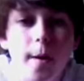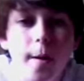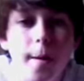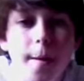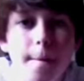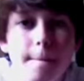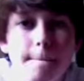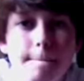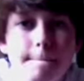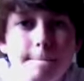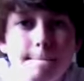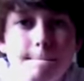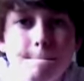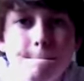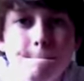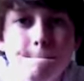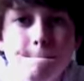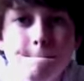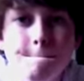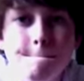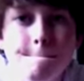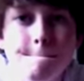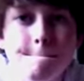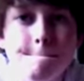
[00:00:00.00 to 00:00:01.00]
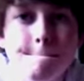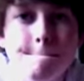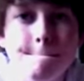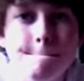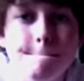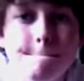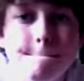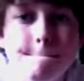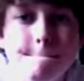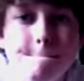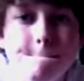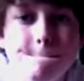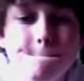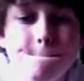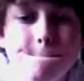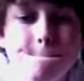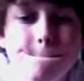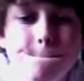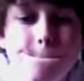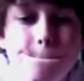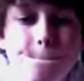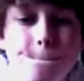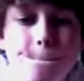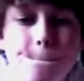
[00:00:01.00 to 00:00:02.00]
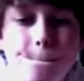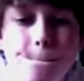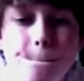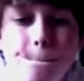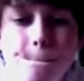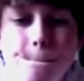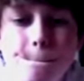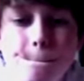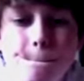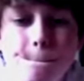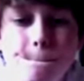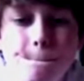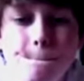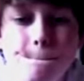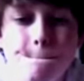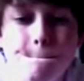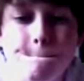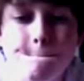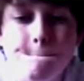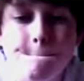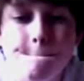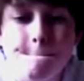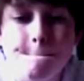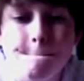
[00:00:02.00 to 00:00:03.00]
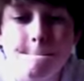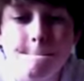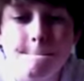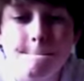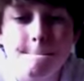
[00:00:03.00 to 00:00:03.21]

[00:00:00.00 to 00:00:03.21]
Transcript: [no speech]